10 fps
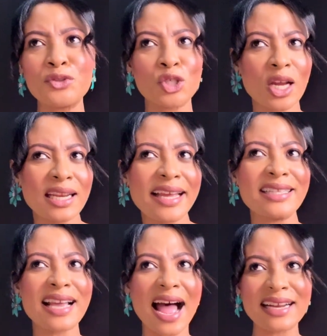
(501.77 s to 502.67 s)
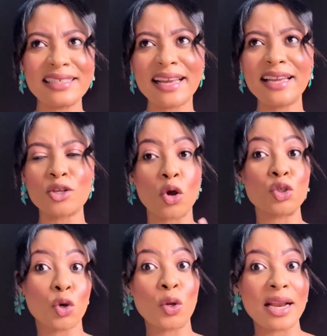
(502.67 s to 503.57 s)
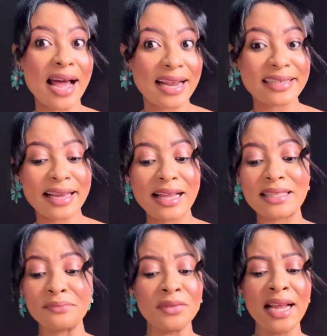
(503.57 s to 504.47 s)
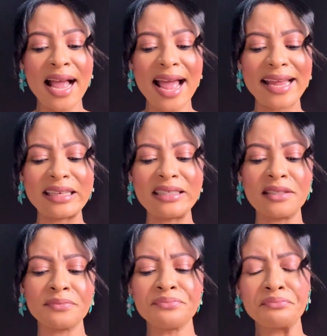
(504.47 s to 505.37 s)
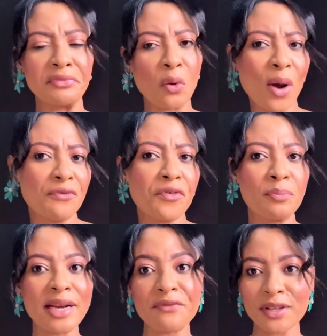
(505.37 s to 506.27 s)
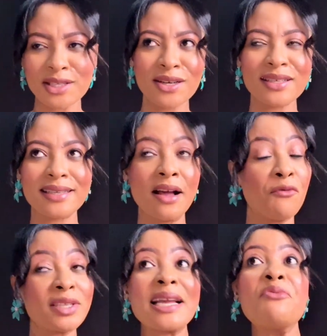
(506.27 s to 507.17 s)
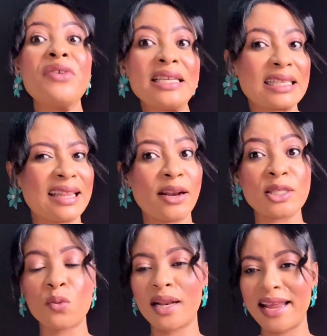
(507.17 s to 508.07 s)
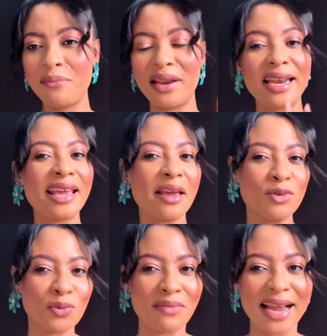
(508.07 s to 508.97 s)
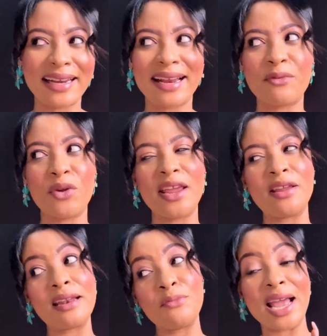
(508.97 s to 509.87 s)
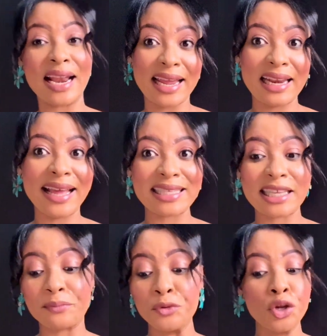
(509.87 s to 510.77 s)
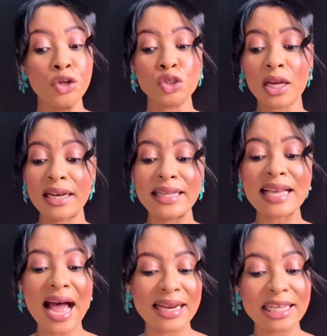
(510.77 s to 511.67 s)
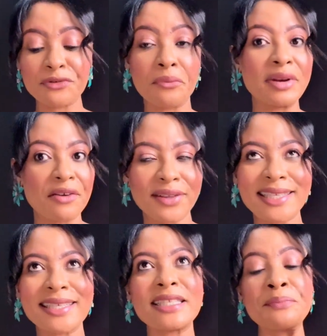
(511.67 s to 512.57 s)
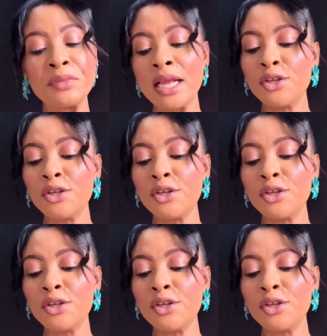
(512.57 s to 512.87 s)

Chocolate Addict or Chocola Addict, and the one from Navitus, for some reason, that is what immediately came to mind, that we are likely getting Chocolate Addict from Navitus.